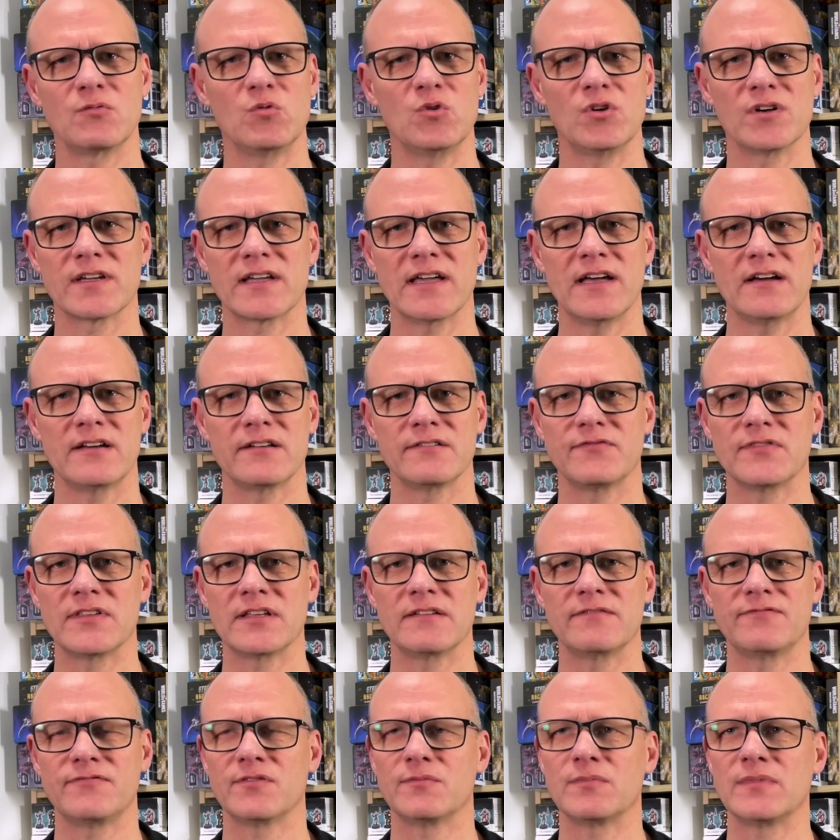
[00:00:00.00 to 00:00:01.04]
work out if
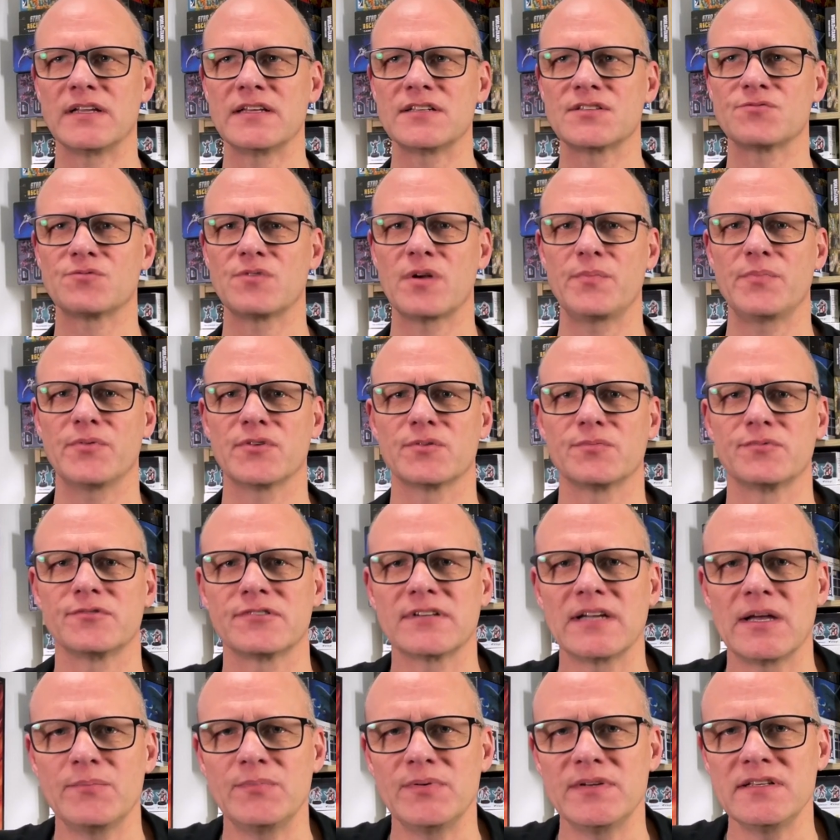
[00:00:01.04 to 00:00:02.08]
they're from less reputable
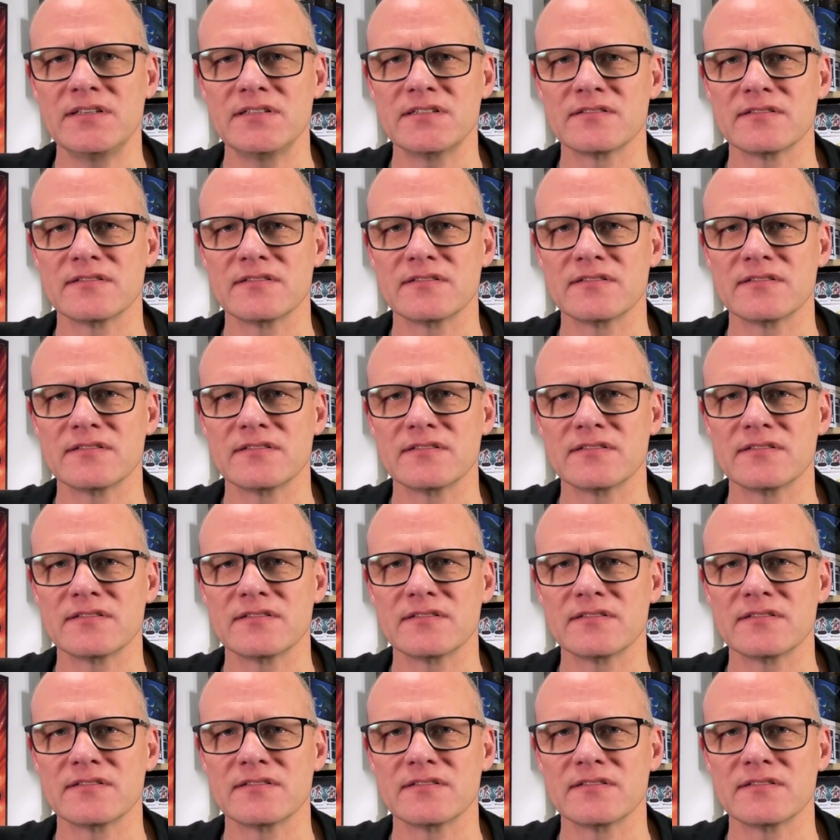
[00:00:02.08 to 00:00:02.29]
companies